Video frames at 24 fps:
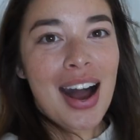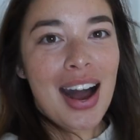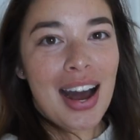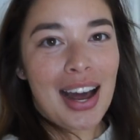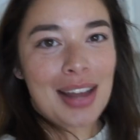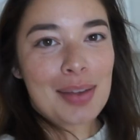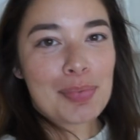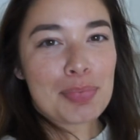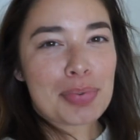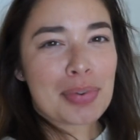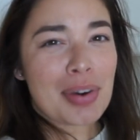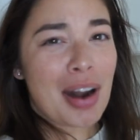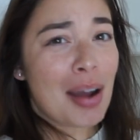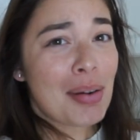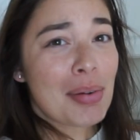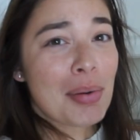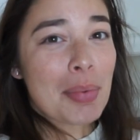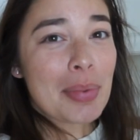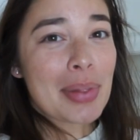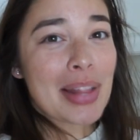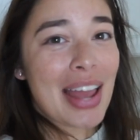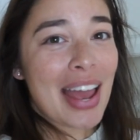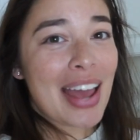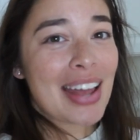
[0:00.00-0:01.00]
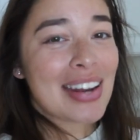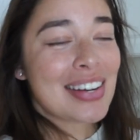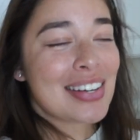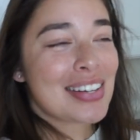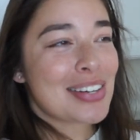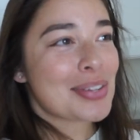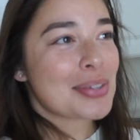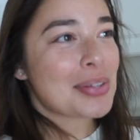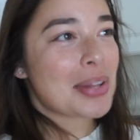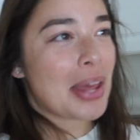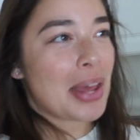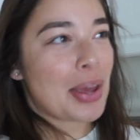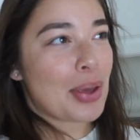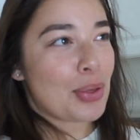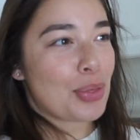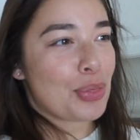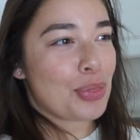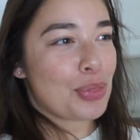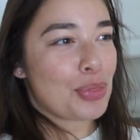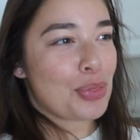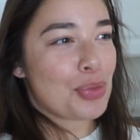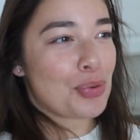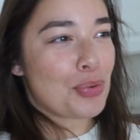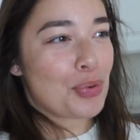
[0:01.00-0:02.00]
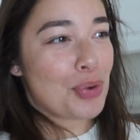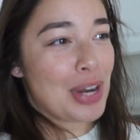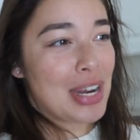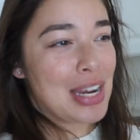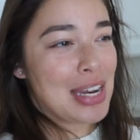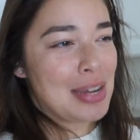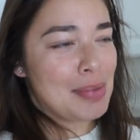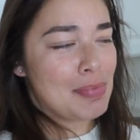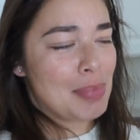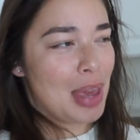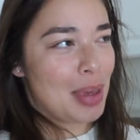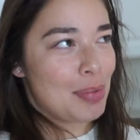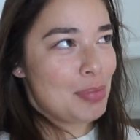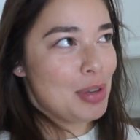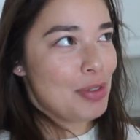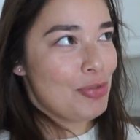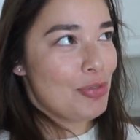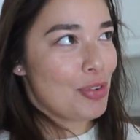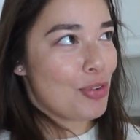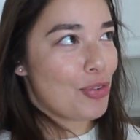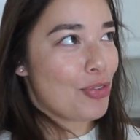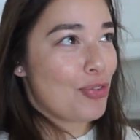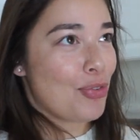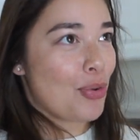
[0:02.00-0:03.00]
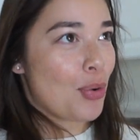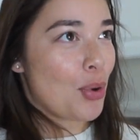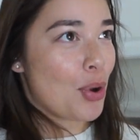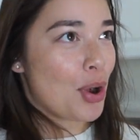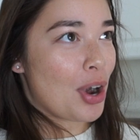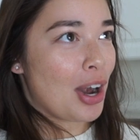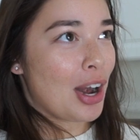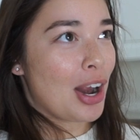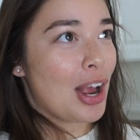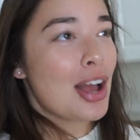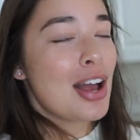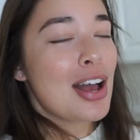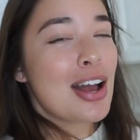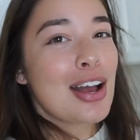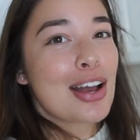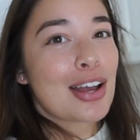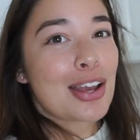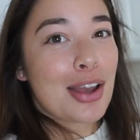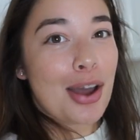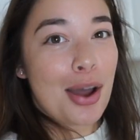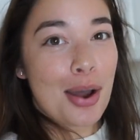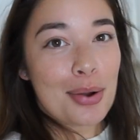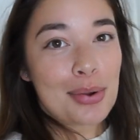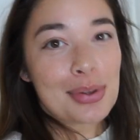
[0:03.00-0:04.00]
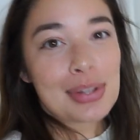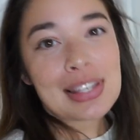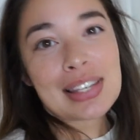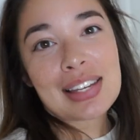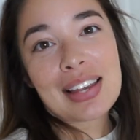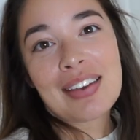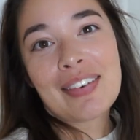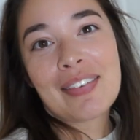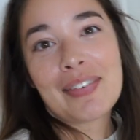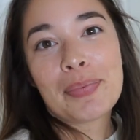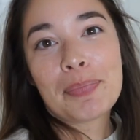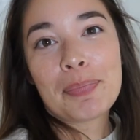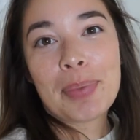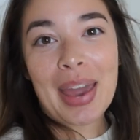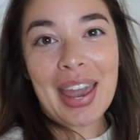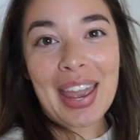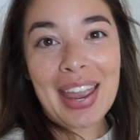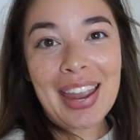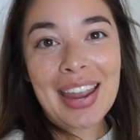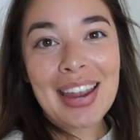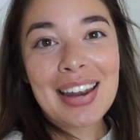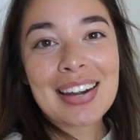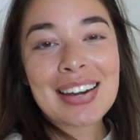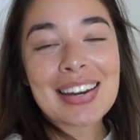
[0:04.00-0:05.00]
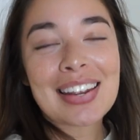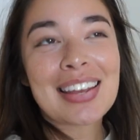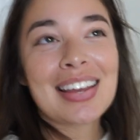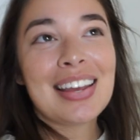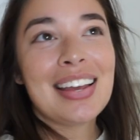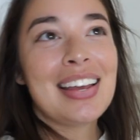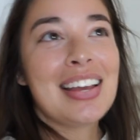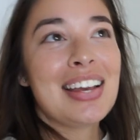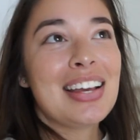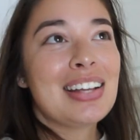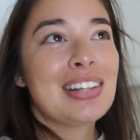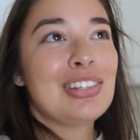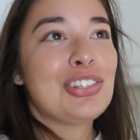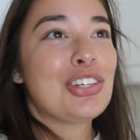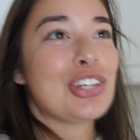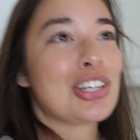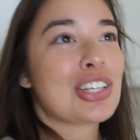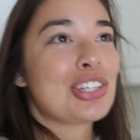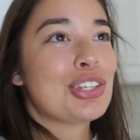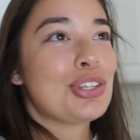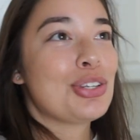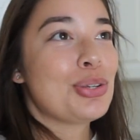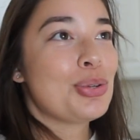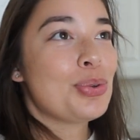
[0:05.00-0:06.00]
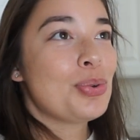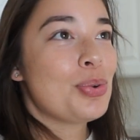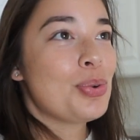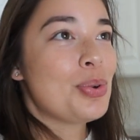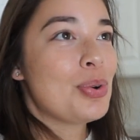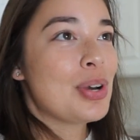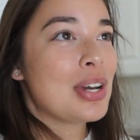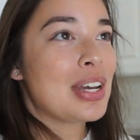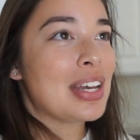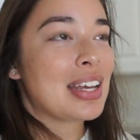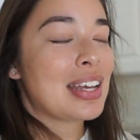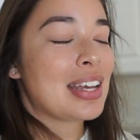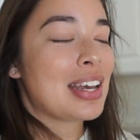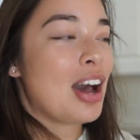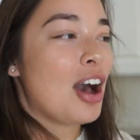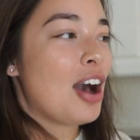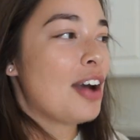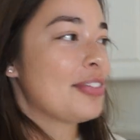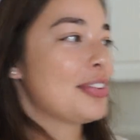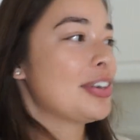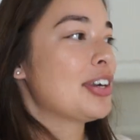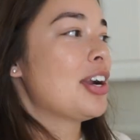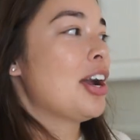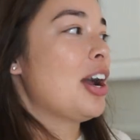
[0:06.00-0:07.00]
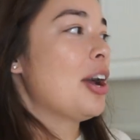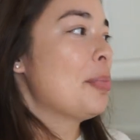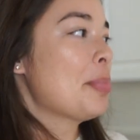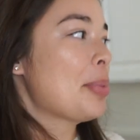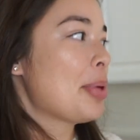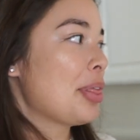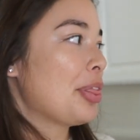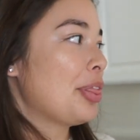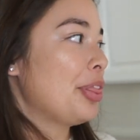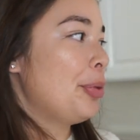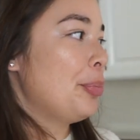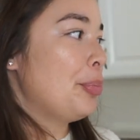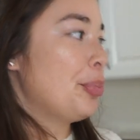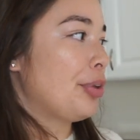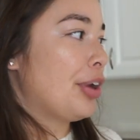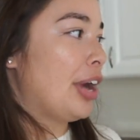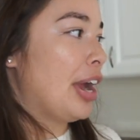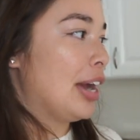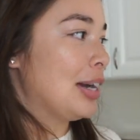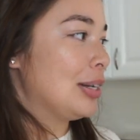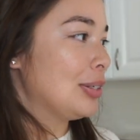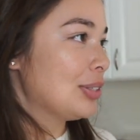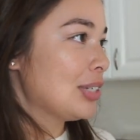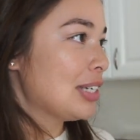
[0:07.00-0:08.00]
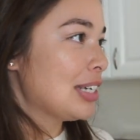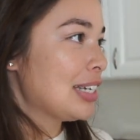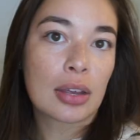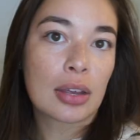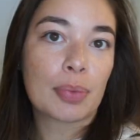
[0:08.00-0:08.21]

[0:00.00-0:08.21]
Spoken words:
I probably had to do like 3, maybe even 4 coats of paint just to cover up the brown.